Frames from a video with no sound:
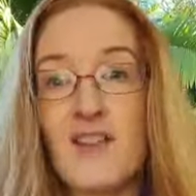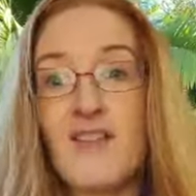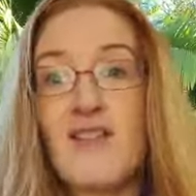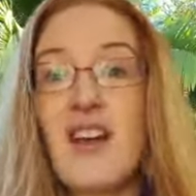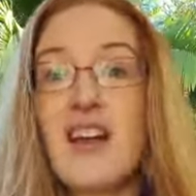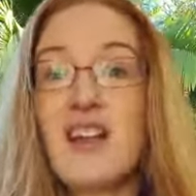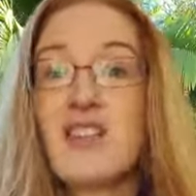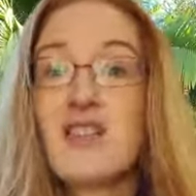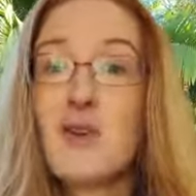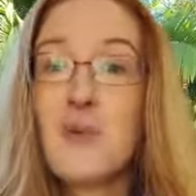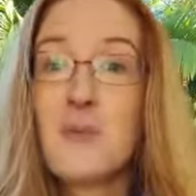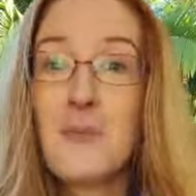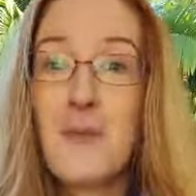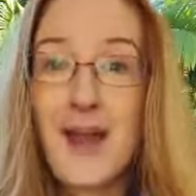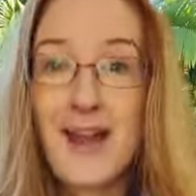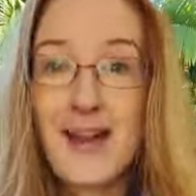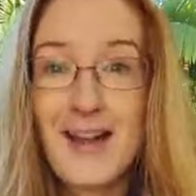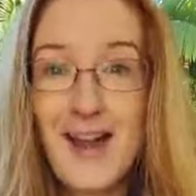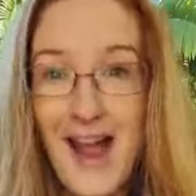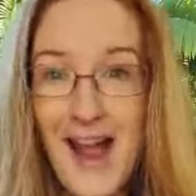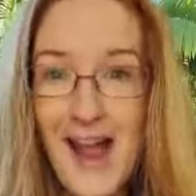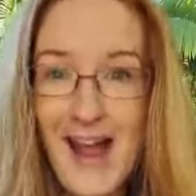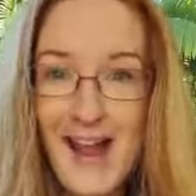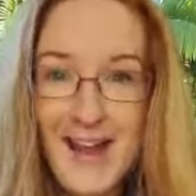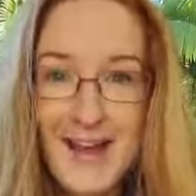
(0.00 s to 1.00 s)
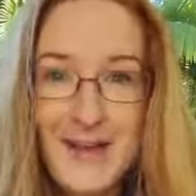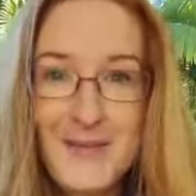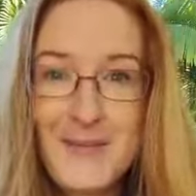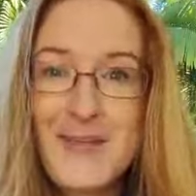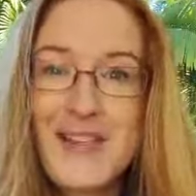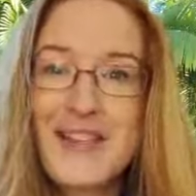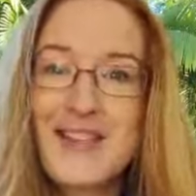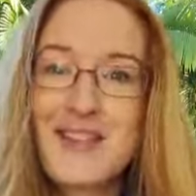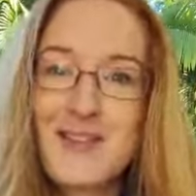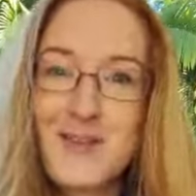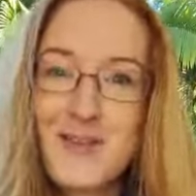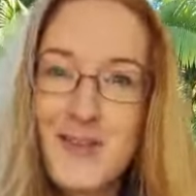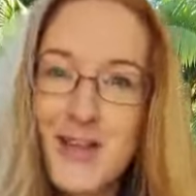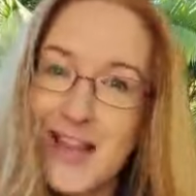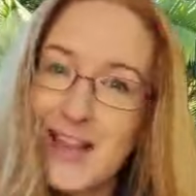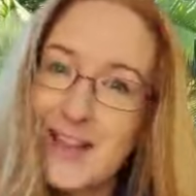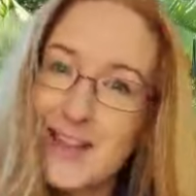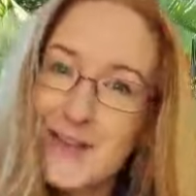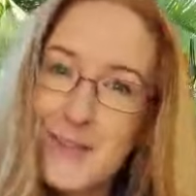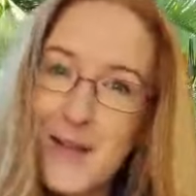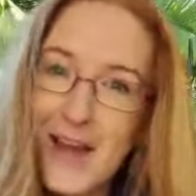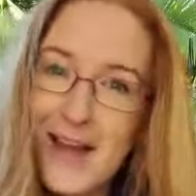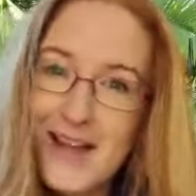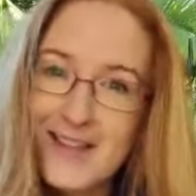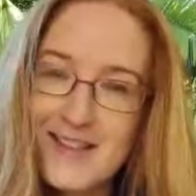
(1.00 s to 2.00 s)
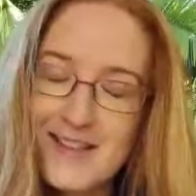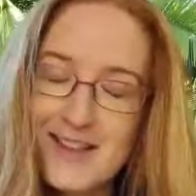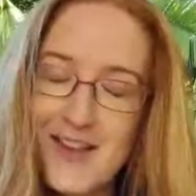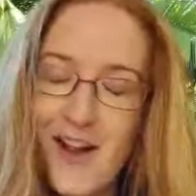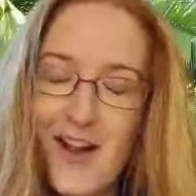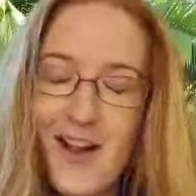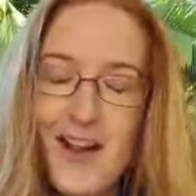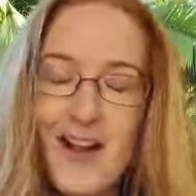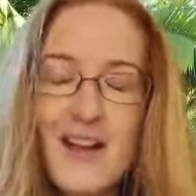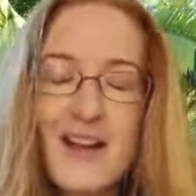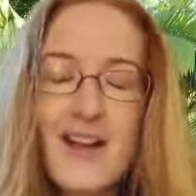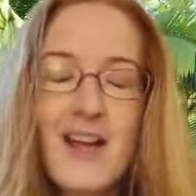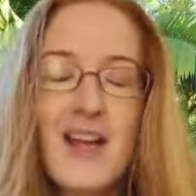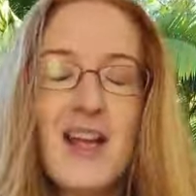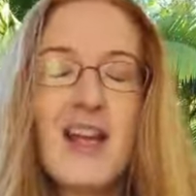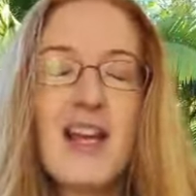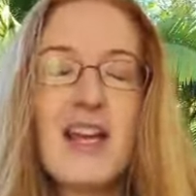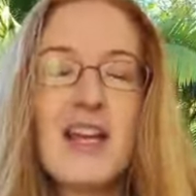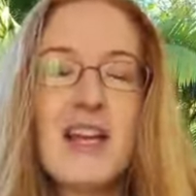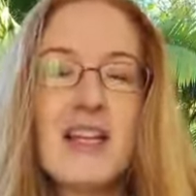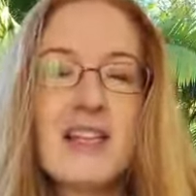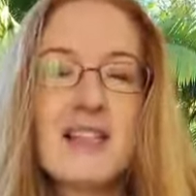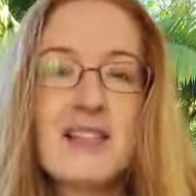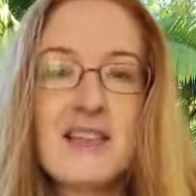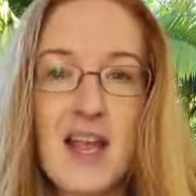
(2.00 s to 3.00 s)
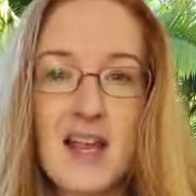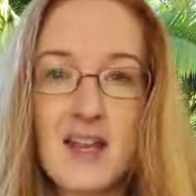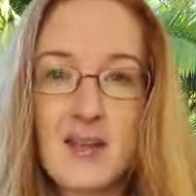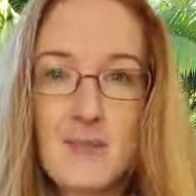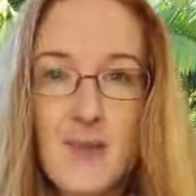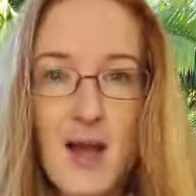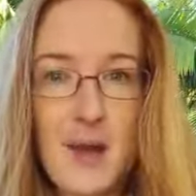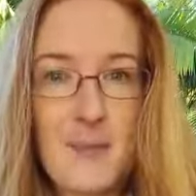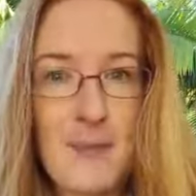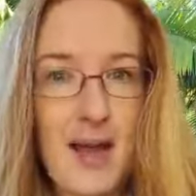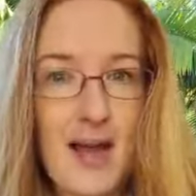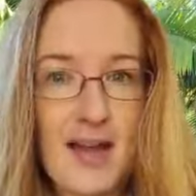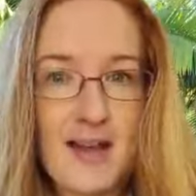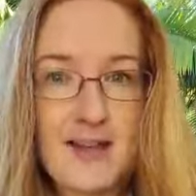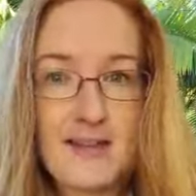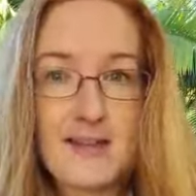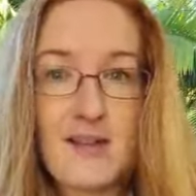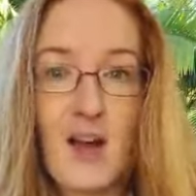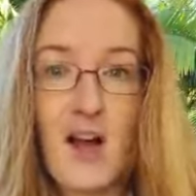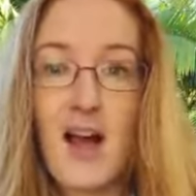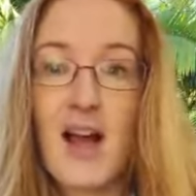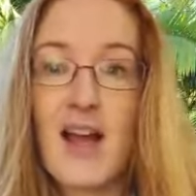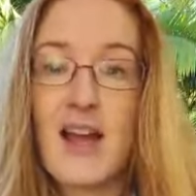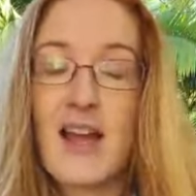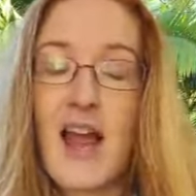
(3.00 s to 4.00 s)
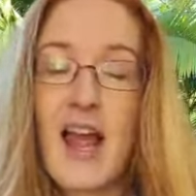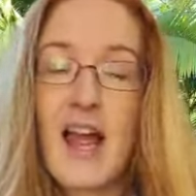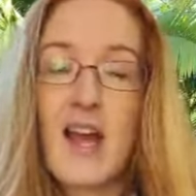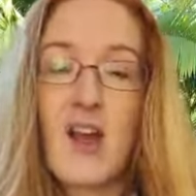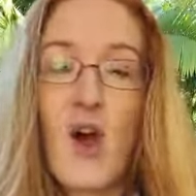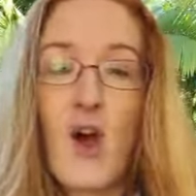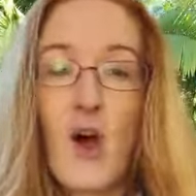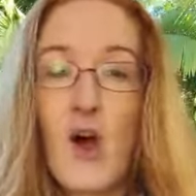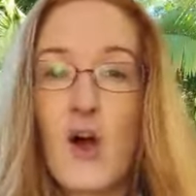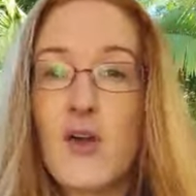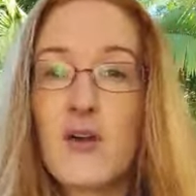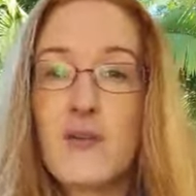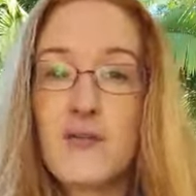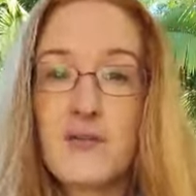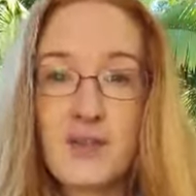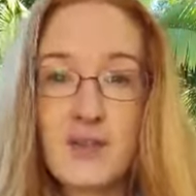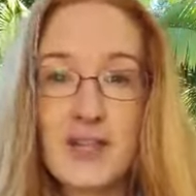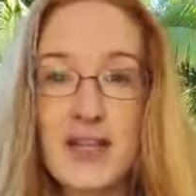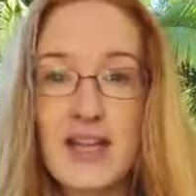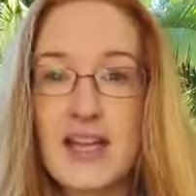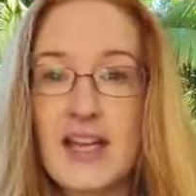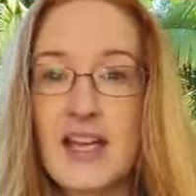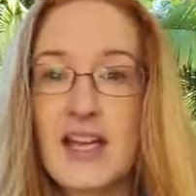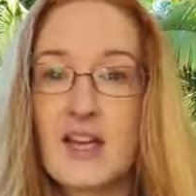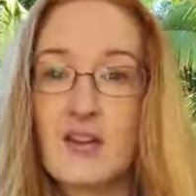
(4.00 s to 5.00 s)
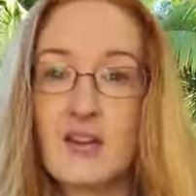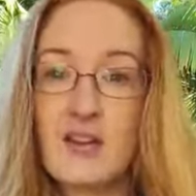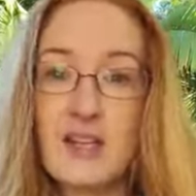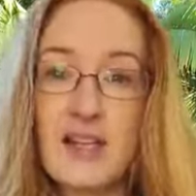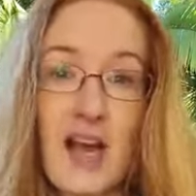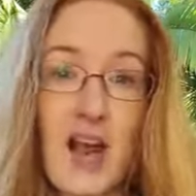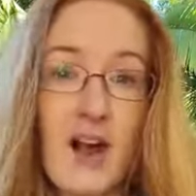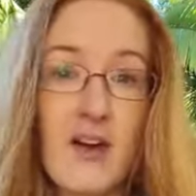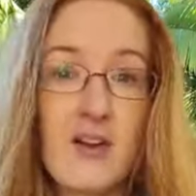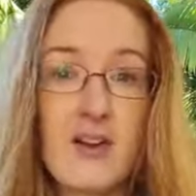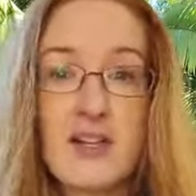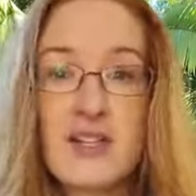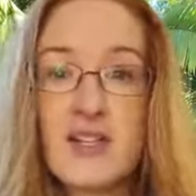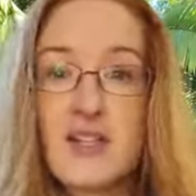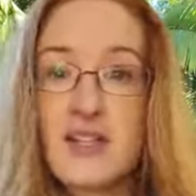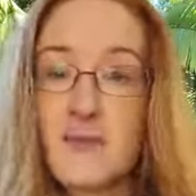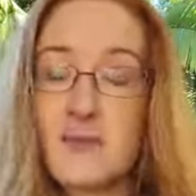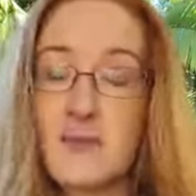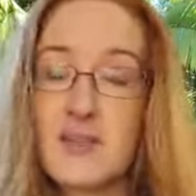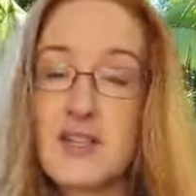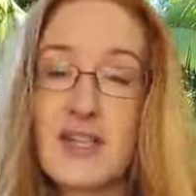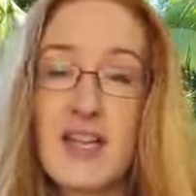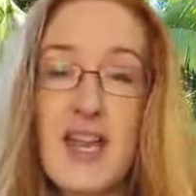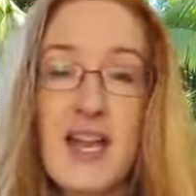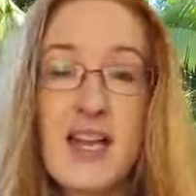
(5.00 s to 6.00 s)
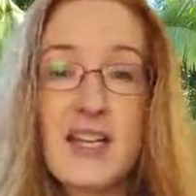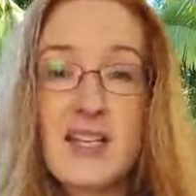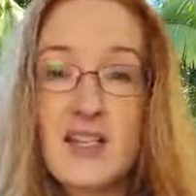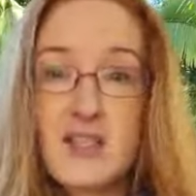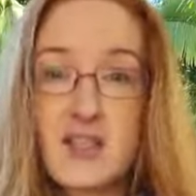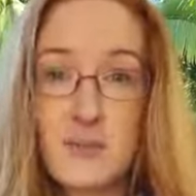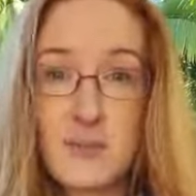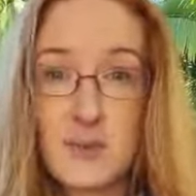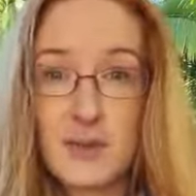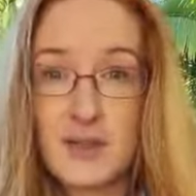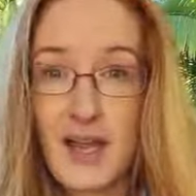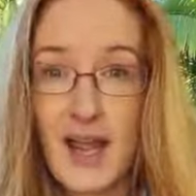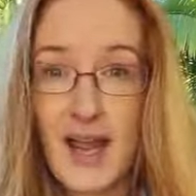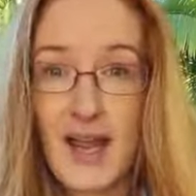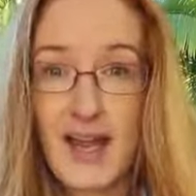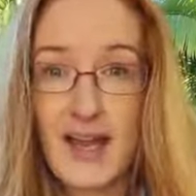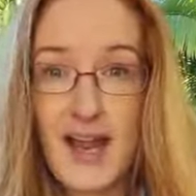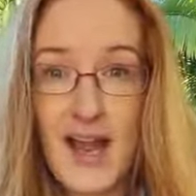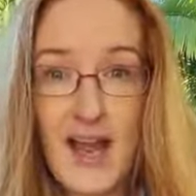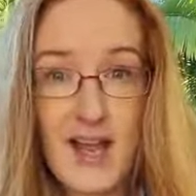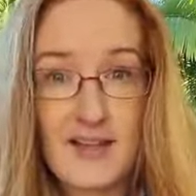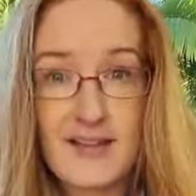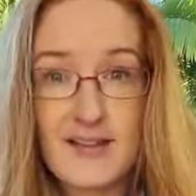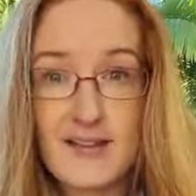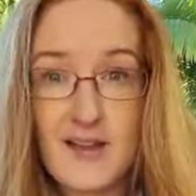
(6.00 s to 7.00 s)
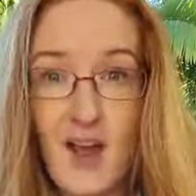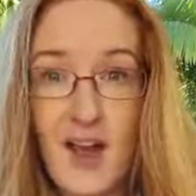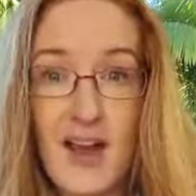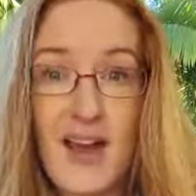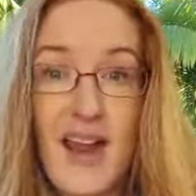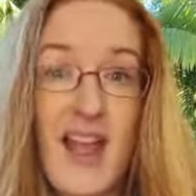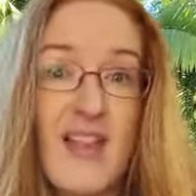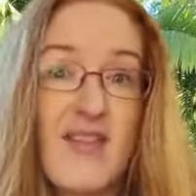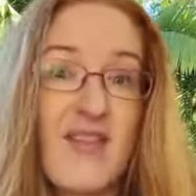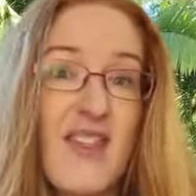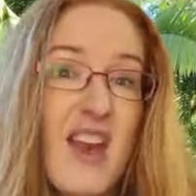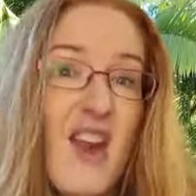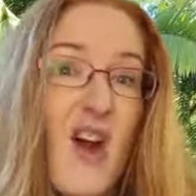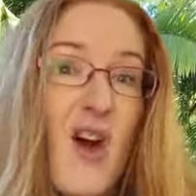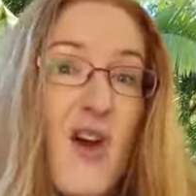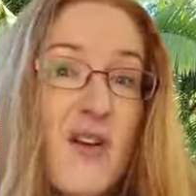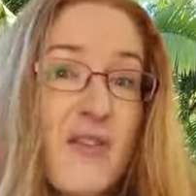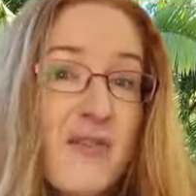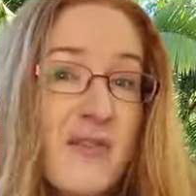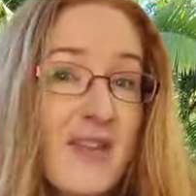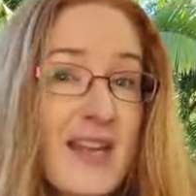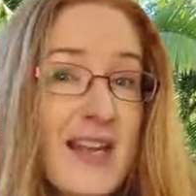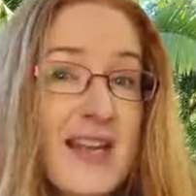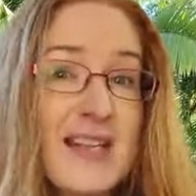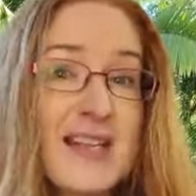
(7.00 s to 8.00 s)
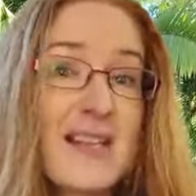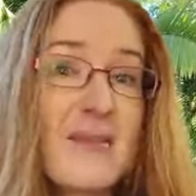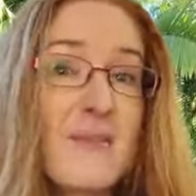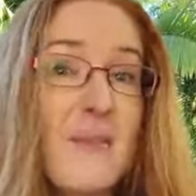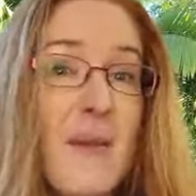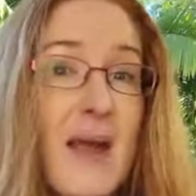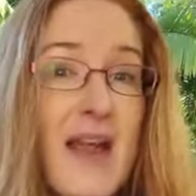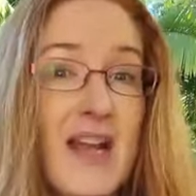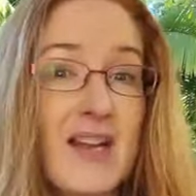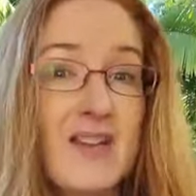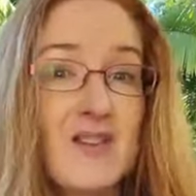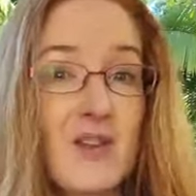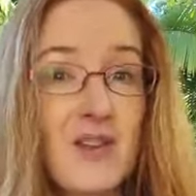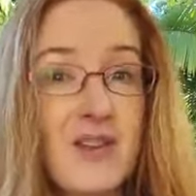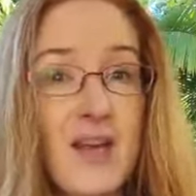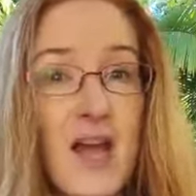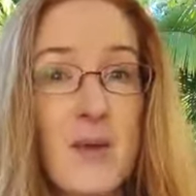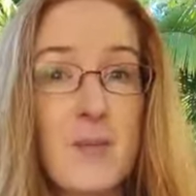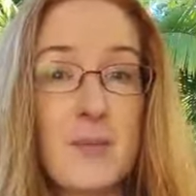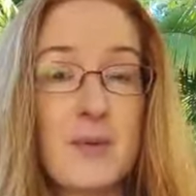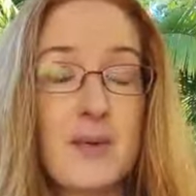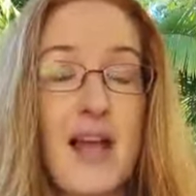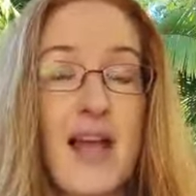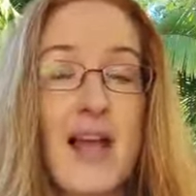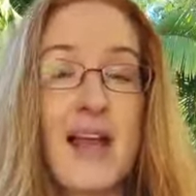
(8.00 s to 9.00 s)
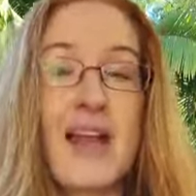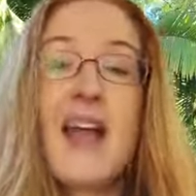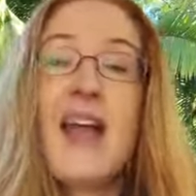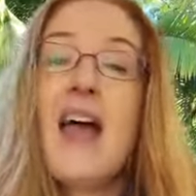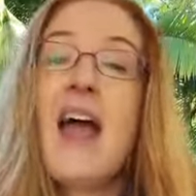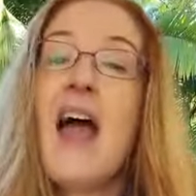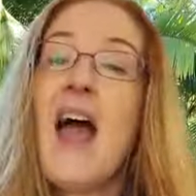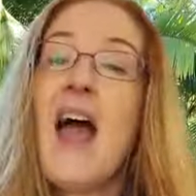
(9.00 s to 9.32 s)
If that's your main aim, is to get them outside, set them up outside, and hopefully it'll encourage them to get into play outside, and then hopefully expand on that play